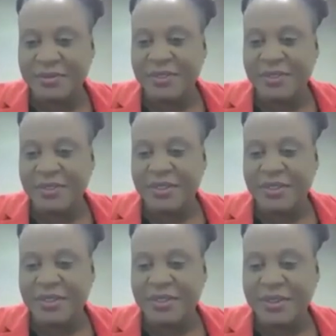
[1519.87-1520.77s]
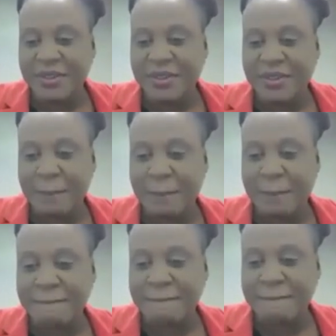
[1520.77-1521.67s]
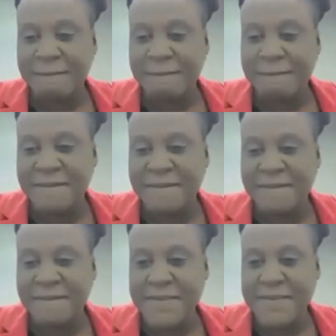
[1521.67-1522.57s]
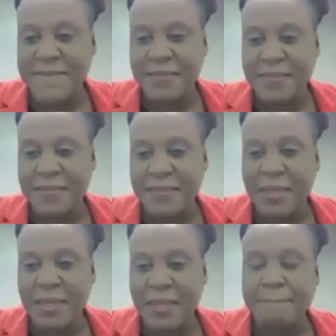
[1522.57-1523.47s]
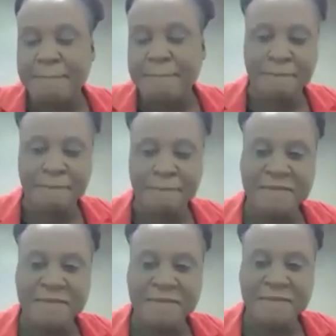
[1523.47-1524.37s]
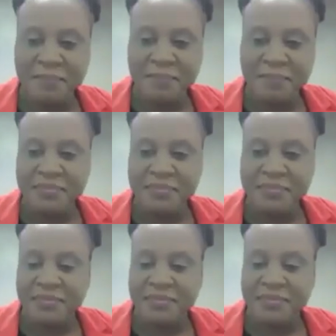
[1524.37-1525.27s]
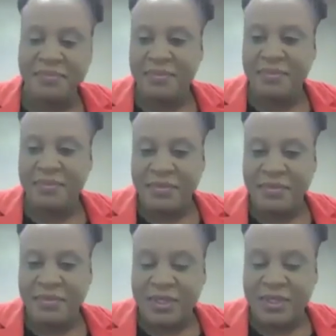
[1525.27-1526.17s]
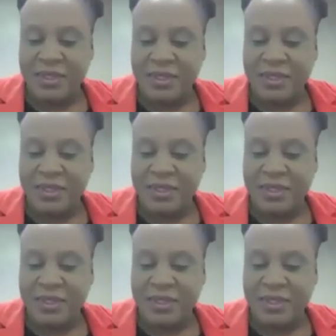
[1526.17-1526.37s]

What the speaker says: This person isn't speaking.